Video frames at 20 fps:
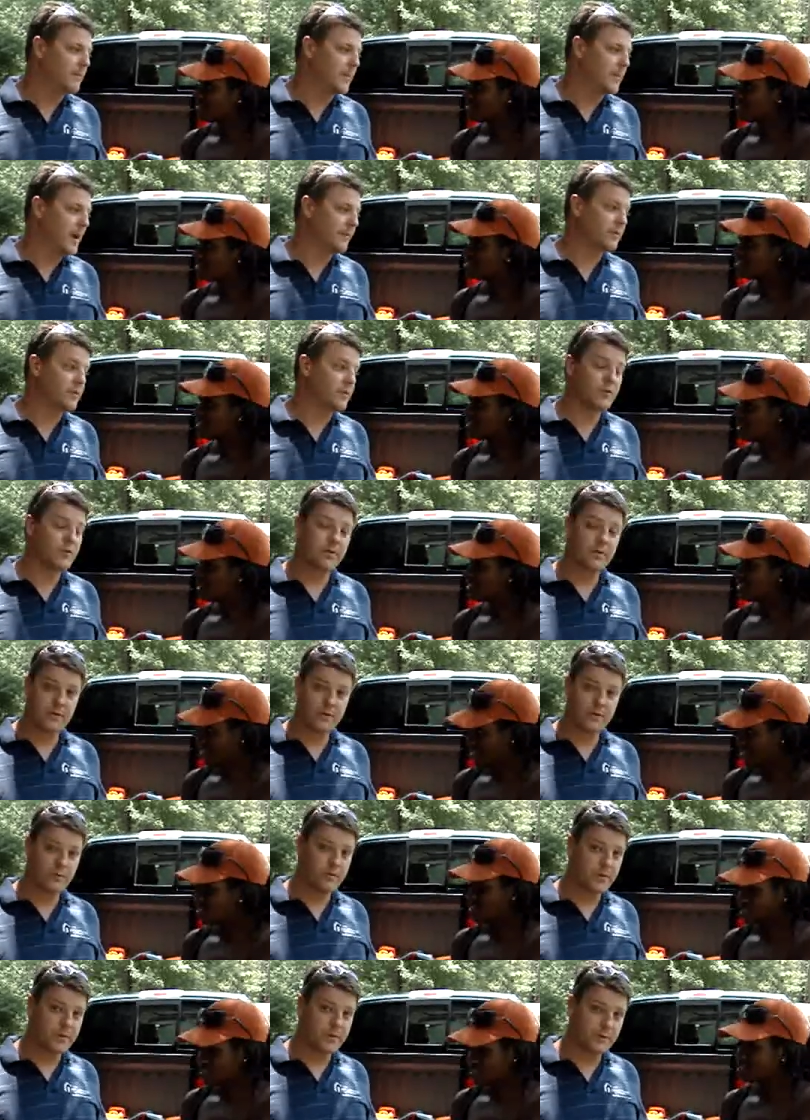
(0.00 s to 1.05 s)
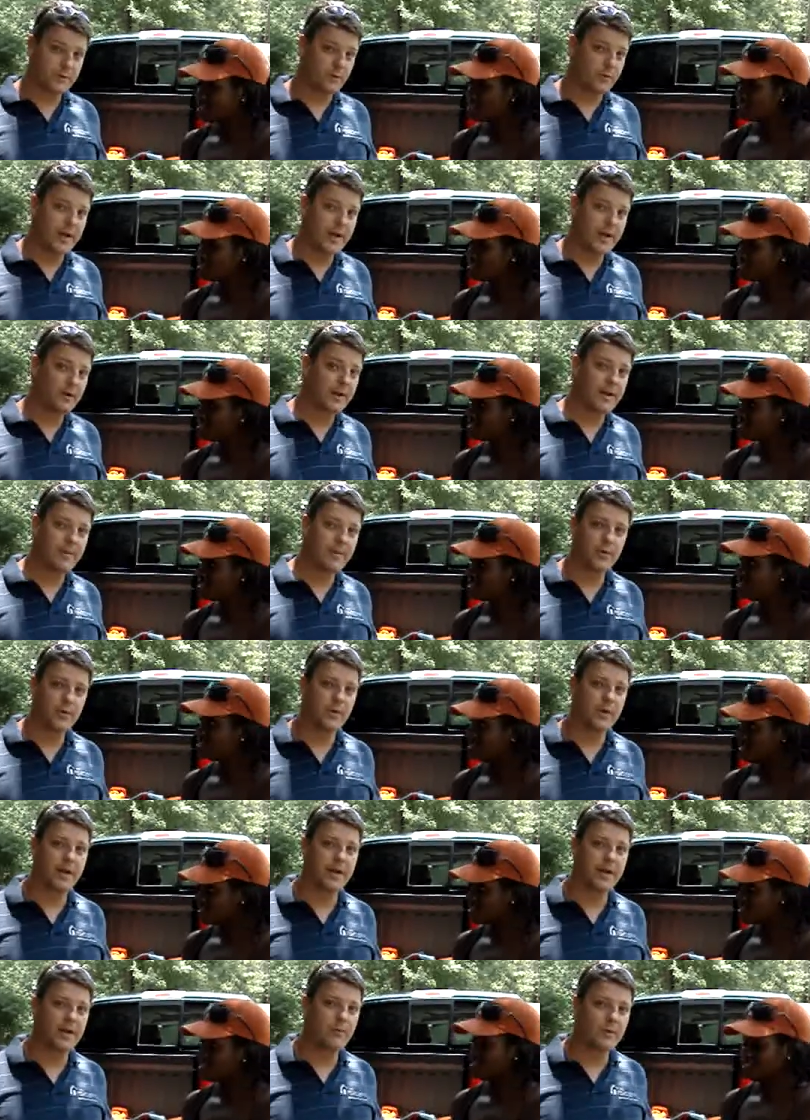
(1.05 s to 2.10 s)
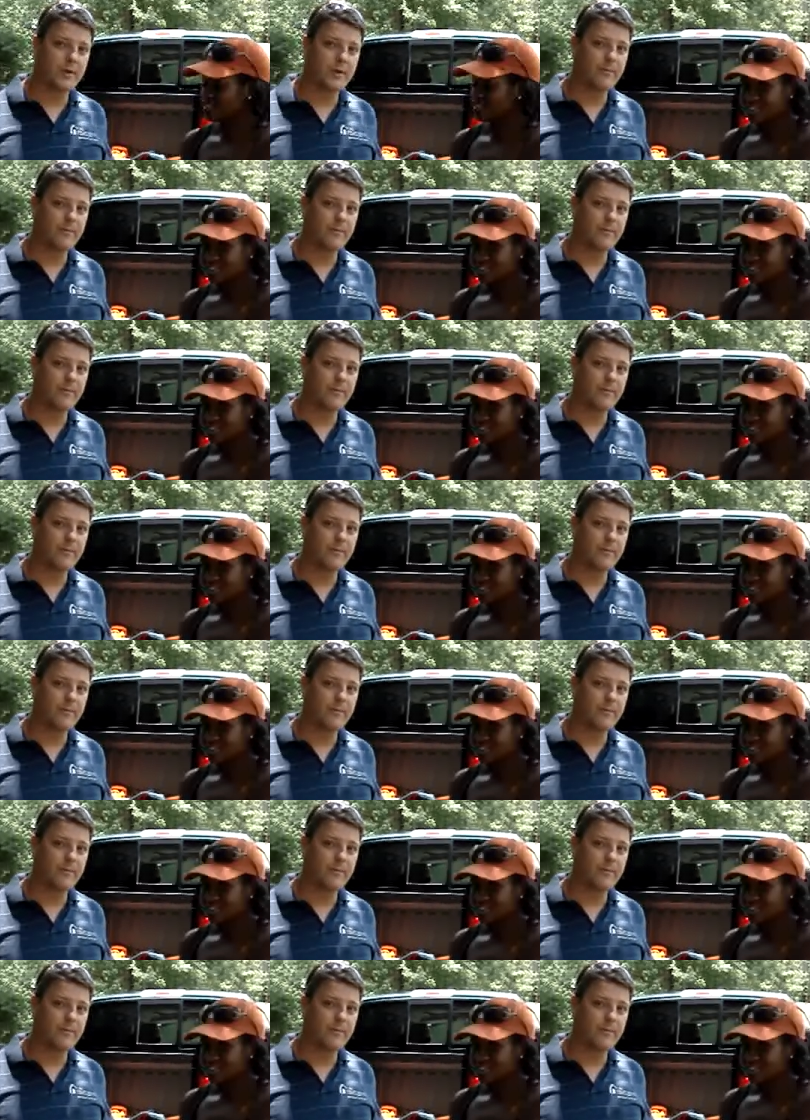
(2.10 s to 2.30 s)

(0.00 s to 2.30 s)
Speaker 1: After the tornado came through Atlanta, we